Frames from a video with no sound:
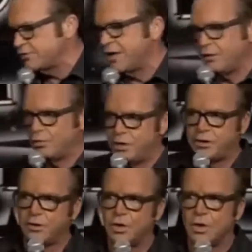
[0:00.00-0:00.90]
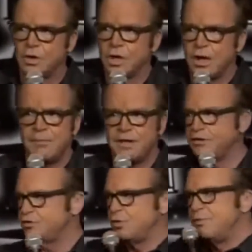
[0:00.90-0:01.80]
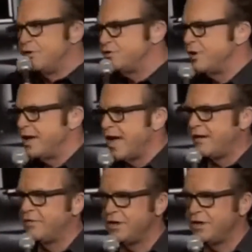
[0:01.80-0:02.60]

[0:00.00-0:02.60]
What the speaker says: I was like, how many swimmers do I have?